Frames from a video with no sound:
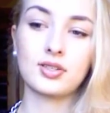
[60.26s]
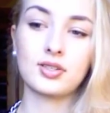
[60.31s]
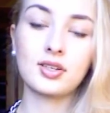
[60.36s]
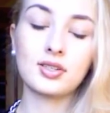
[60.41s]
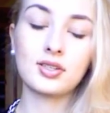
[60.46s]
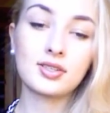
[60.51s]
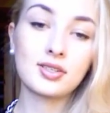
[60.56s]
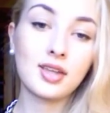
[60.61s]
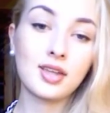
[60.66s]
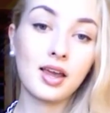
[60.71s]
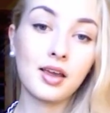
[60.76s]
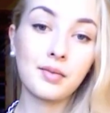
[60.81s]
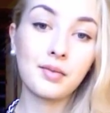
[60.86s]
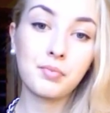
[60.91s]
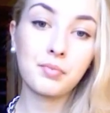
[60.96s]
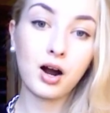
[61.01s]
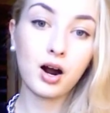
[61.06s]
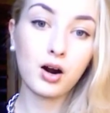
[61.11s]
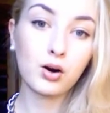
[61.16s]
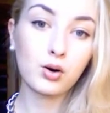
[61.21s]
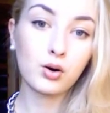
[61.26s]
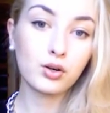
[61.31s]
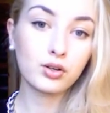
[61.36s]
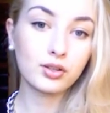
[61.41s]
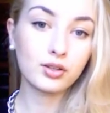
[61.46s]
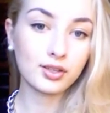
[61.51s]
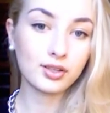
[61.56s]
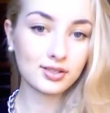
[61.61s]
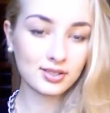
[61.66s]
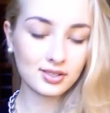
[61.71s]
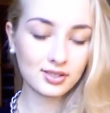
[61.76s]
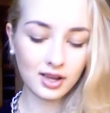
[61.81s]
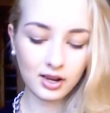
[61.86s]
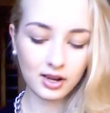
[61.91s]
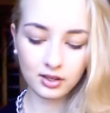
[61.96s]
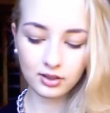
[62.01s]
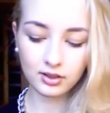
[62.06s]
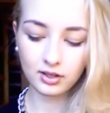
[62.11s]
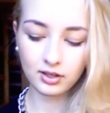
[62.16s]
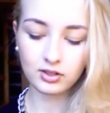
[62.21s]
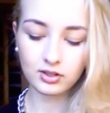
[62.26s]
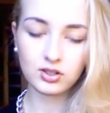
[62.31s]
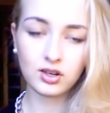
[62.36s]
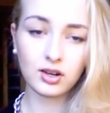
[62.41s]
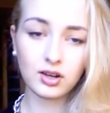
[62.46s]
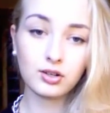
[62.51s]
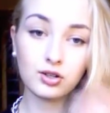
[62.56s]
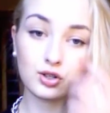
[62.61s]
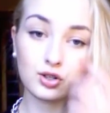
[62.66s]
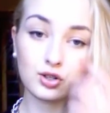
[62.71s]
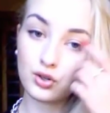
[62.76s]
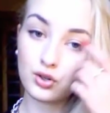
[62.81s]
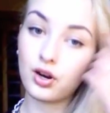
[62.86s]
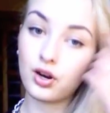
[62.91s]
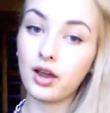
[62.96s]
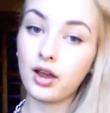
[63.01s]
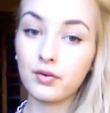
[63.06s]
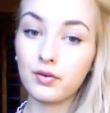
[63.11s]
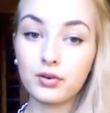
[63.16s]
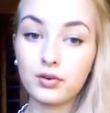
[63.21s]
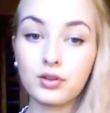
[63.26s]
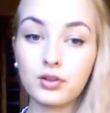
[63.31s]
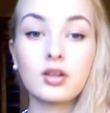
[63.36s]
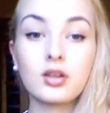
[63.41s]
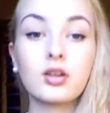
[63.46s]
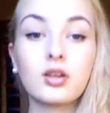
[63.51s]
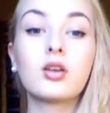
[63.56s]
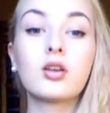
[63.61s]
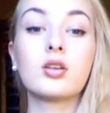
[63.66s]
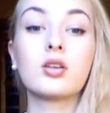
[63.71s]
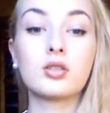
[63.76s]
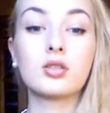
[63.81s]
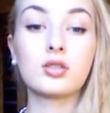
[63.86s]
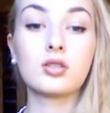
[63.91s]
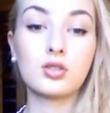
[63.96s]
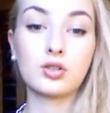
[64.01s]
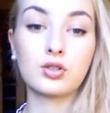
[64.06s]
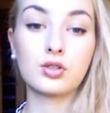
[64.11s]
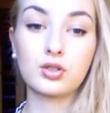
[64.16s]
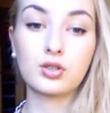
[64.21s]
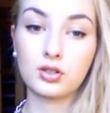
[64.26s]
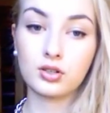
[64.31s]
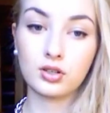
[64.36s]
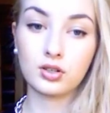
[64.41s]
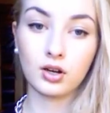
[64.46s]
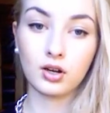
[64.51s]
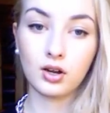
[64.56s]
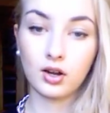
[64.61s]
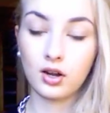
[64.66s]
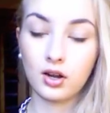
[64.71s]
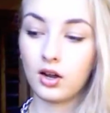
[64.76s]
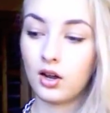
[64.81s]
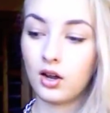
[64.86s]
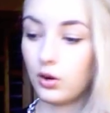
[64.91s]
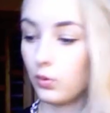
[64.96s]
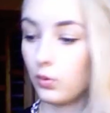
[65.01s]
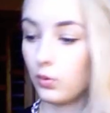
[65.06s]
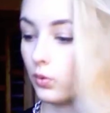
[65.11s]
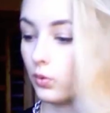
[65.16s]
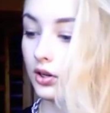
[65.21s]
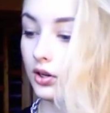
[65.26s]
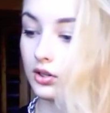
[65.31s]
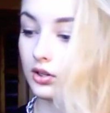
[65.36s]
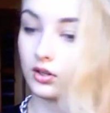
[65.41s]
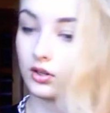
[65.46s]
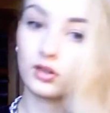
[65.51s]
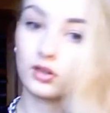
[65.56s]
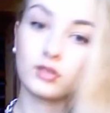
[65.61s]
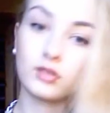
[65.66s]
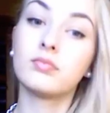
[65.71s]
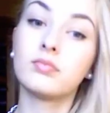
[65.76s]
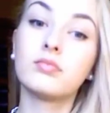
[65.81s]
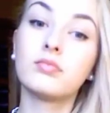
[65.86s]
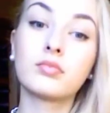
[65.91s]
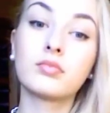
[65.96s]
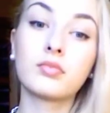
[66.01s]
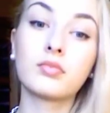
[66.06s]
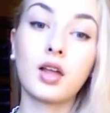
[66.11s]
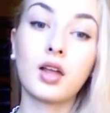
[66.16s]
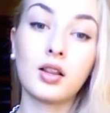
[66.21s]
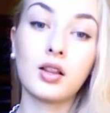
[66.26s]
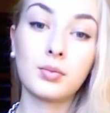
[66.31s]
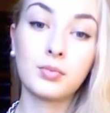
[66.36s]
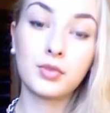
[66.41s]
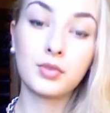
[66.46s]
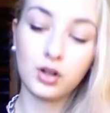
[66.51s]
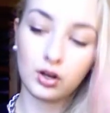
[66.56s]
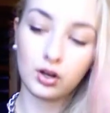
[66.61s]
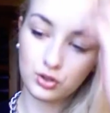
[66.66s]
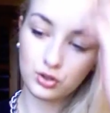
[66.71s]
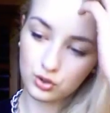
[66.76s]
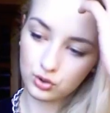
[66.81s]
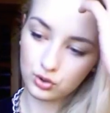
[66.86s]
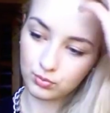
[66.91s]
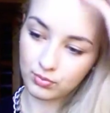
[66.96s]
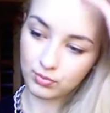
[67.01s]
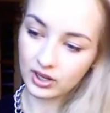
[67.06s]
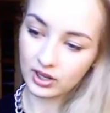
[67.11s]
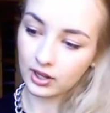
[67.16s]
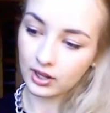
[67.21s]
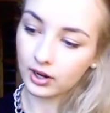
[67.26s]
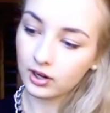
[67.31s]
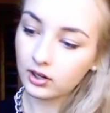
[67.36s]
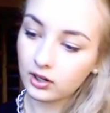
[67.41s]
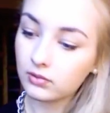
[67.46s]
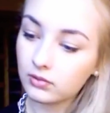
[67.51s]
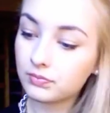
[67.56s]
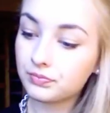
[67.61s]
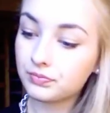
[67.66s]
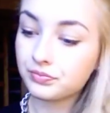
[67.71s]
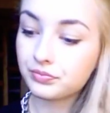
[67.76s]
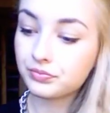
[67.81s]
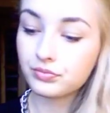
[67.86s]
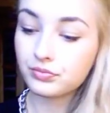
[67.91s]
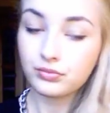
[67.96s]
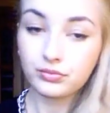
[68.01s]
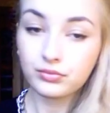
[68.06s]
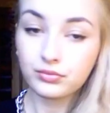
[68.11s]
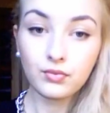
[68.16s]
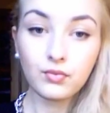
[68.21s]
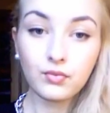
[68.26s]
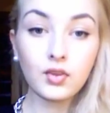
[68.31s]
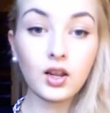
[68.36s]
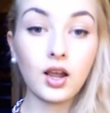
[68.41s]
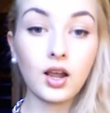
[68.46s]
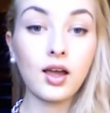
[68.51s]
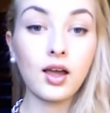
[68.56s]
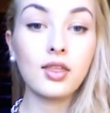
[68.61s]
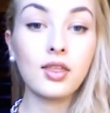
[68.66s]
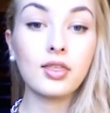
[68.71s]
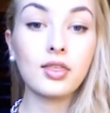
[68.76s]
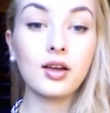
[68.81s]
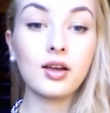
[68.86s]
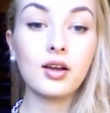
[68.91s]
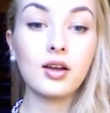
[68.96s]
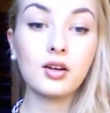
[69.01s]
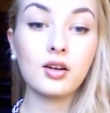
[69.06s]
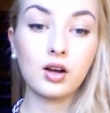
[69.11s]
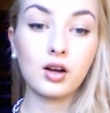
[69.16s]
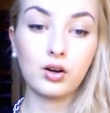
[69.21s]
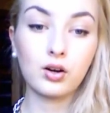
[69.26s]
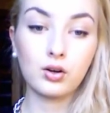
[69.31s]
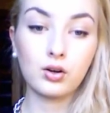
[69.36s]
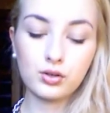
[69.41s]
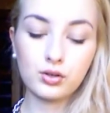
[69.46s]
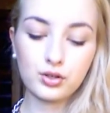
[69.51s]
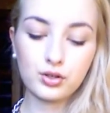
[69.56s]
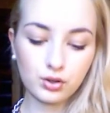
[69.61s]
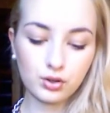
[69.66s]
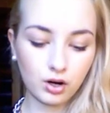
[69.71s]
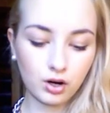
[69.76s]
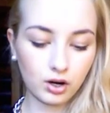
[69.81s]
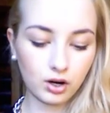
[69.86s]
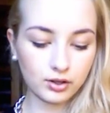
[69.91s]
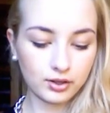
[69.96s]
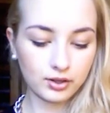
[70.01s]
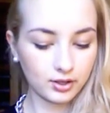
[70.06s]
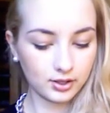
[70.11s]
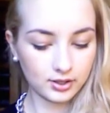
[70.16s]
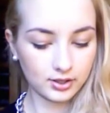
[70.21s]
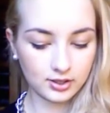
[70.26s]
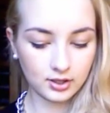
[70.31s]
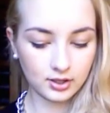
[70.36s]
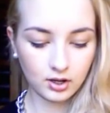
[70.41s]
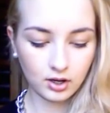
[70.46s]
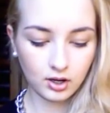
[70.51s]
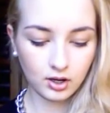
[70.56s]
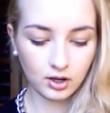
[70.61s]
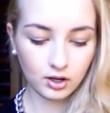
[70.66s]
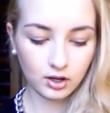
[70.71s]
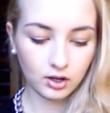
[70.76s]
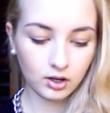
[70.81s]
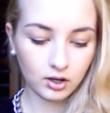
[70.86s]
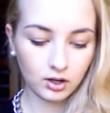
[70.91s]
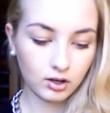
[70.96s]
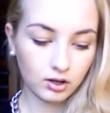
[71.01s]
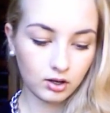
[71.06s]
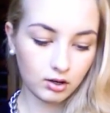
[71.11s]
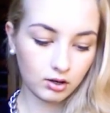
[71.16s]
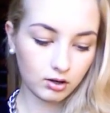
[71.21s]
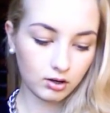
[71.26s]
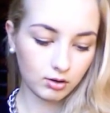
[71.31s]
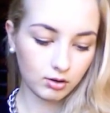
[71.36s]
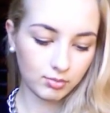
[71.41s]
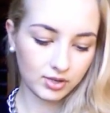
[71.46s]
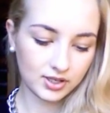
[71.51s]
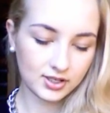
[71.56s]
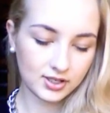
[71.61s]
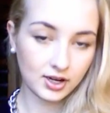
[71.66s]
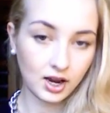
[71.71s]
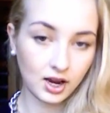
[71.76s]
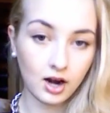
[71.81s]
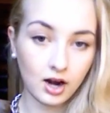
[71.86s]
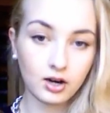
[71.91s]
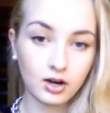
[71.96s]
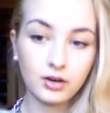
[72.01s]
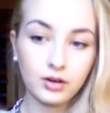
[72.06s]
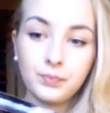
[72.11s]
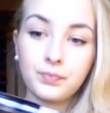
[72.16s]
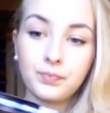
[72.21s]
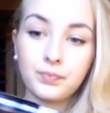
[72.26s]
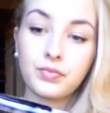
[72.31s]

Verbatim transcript: The staying power, the scent, the texture, everything is just what a lip gloss should be like. And then I also got this uh, mascara,